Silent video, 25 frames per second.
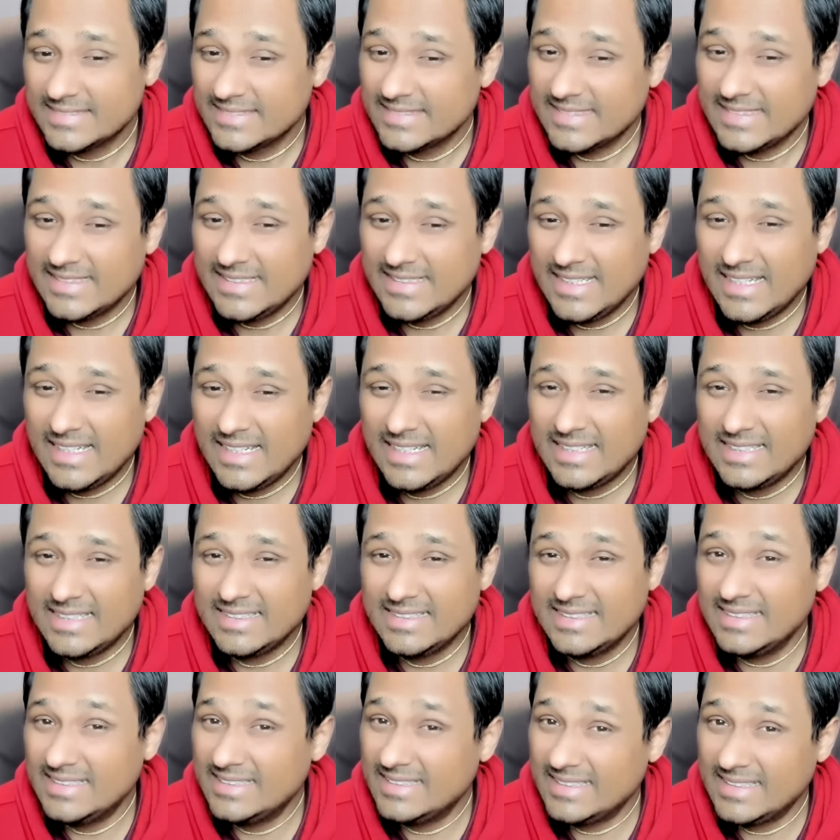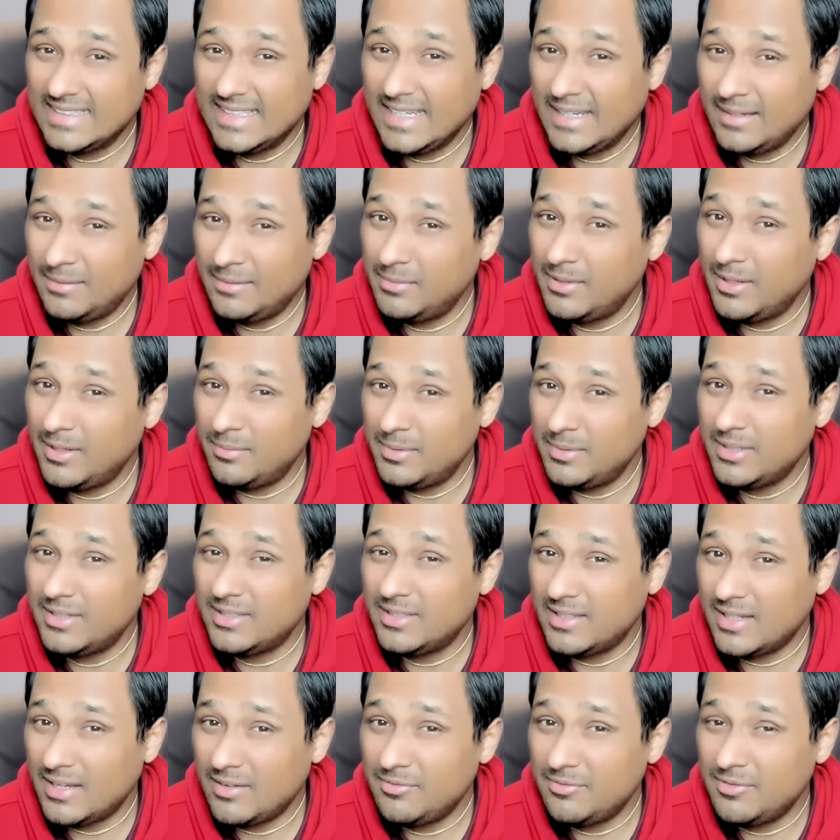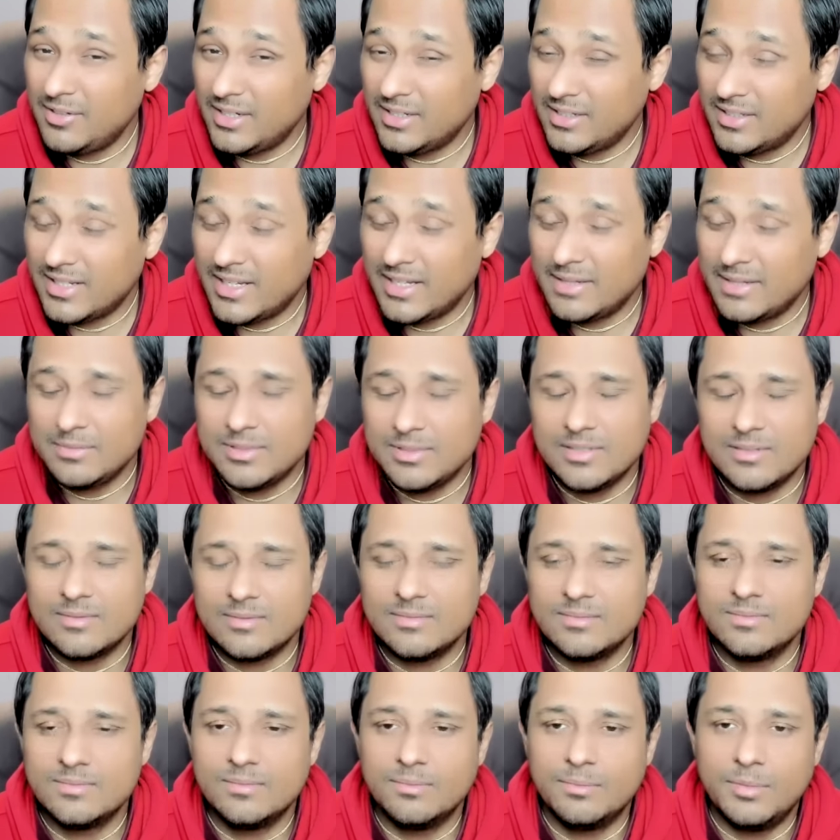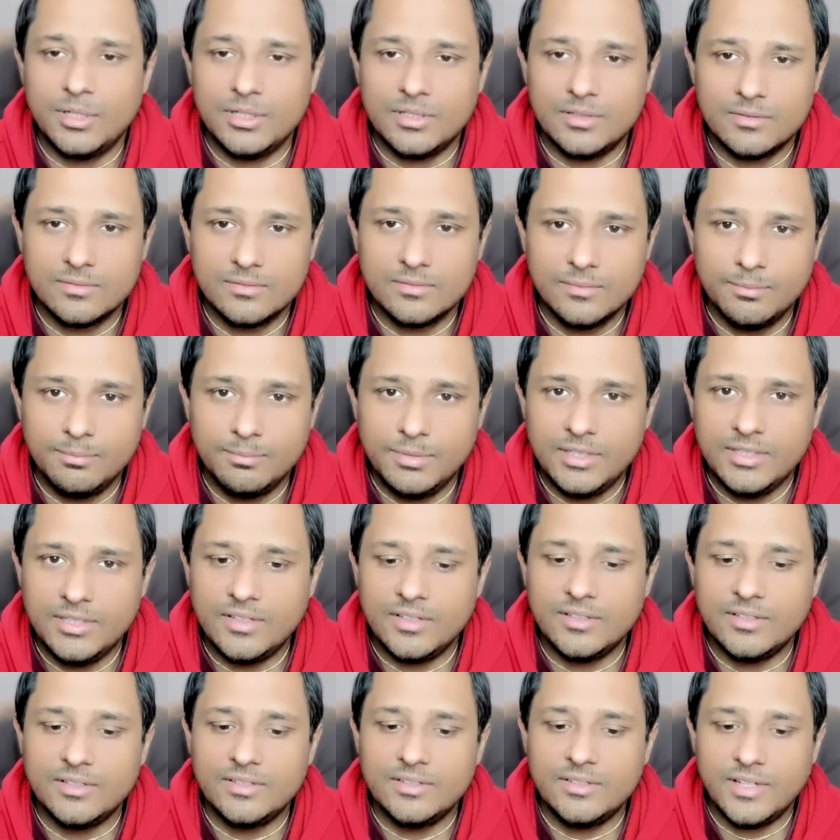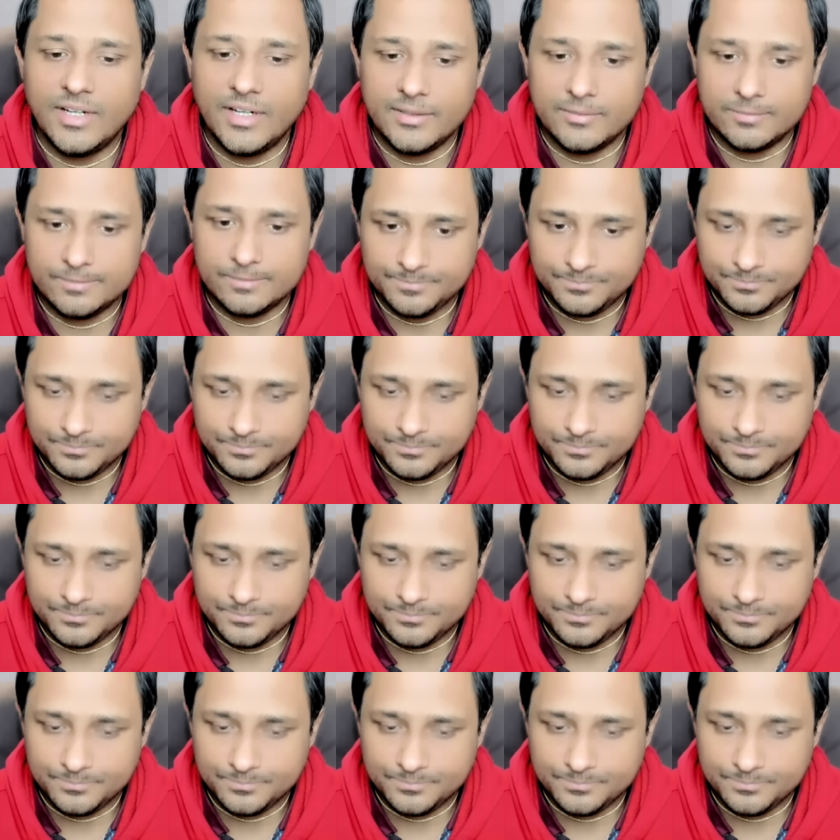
yeah, this can be a bit tough at times, but please understand.